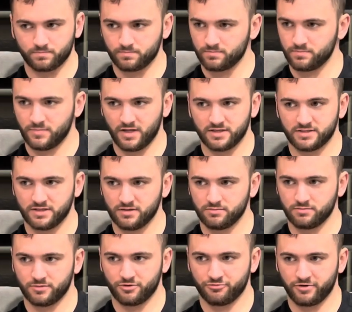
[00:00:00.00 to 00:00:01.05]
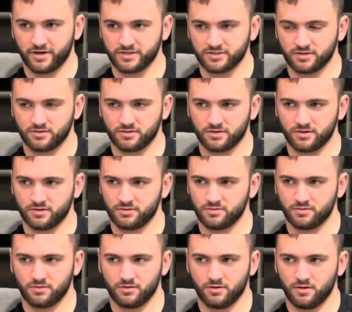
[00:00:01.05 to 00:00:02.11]
that's it. I'm gonna rest, and
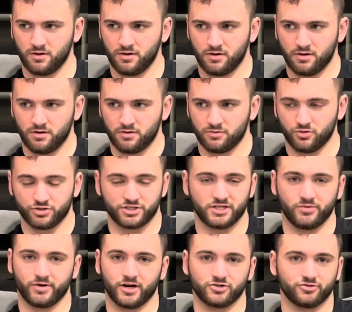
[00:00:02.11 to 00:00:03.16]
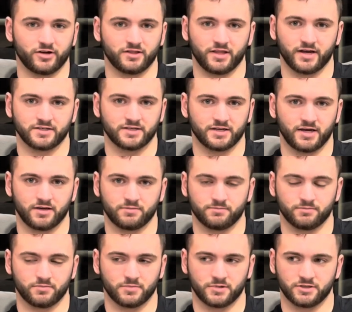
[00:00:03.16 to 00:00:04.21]
we'll see when I train legs again.
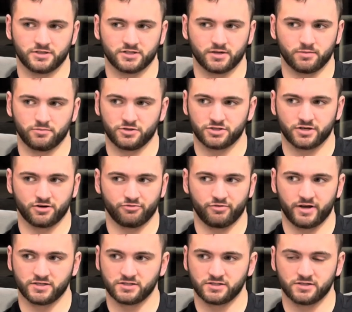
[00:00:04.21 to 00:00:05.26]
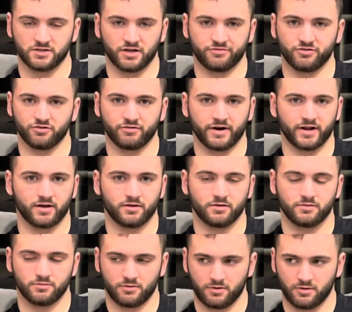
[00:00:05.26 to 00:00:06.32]
I'm just gonna rest until I feel ready.
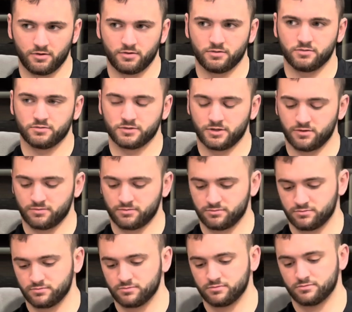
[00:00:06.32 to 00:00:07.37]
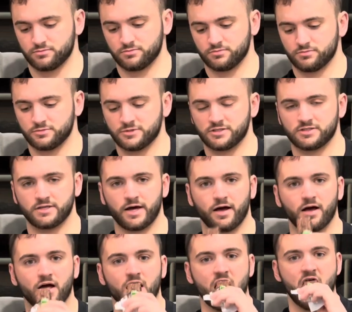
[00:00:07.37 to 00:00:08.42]
So that's that.